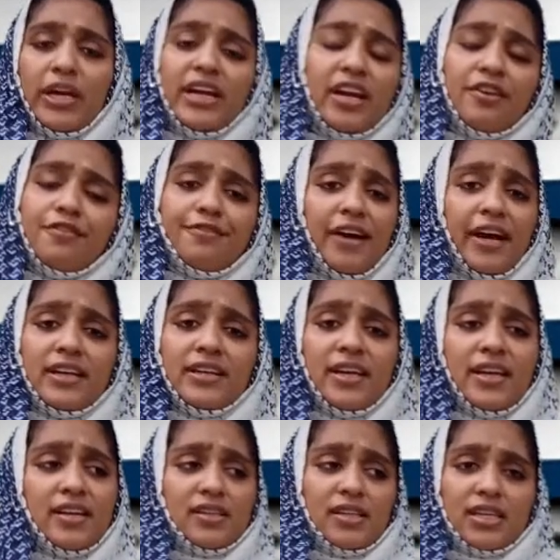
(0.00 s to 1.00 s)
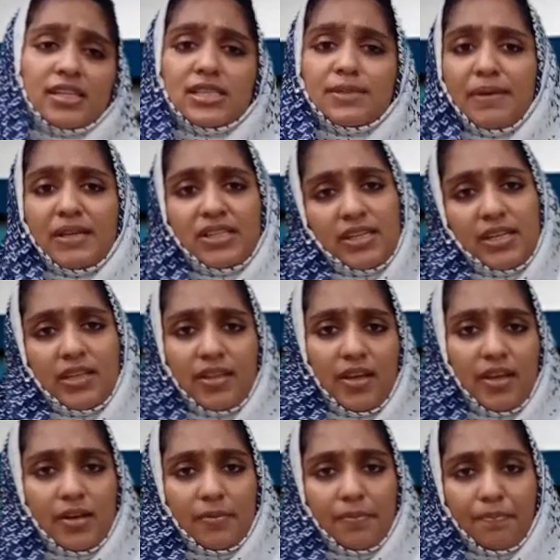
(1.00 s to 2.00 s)
He didn't find anything special
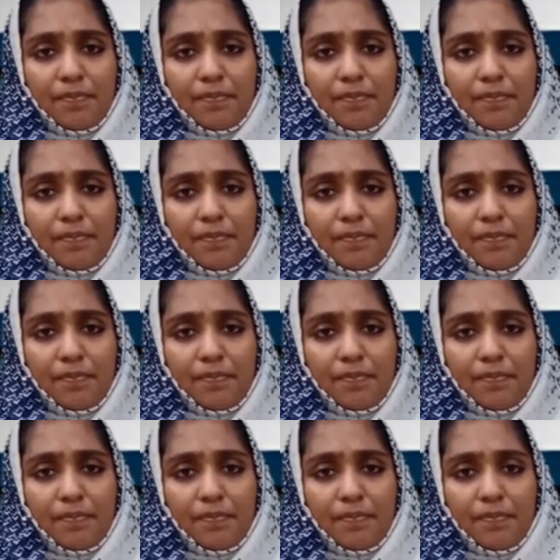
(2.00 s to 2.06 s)
there.